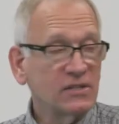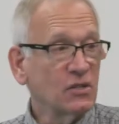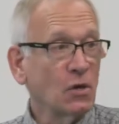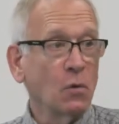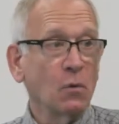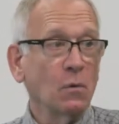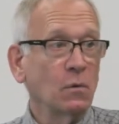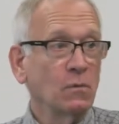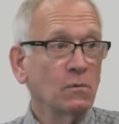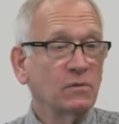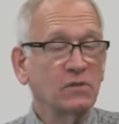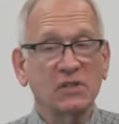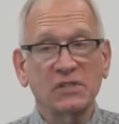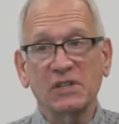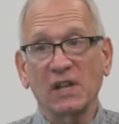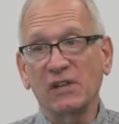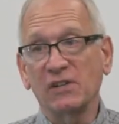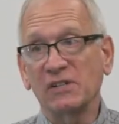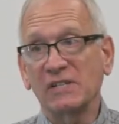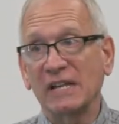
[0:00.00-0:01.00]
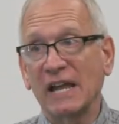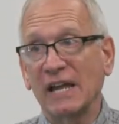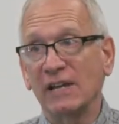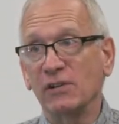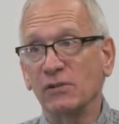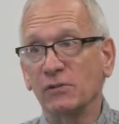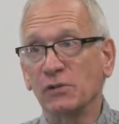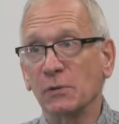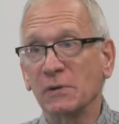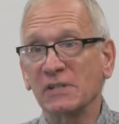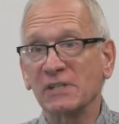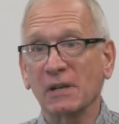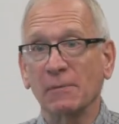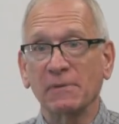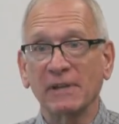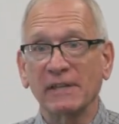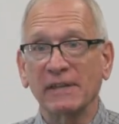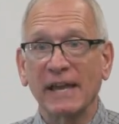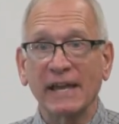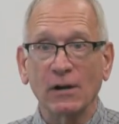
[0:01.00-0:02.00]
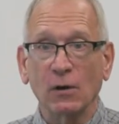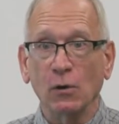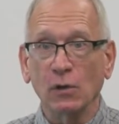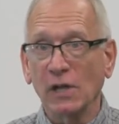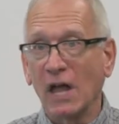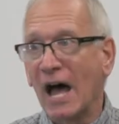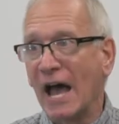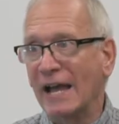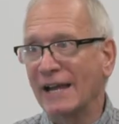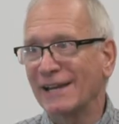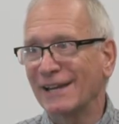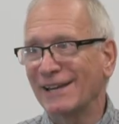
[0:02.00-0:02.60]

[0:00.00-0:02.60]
so just understand you're doing something they don't like.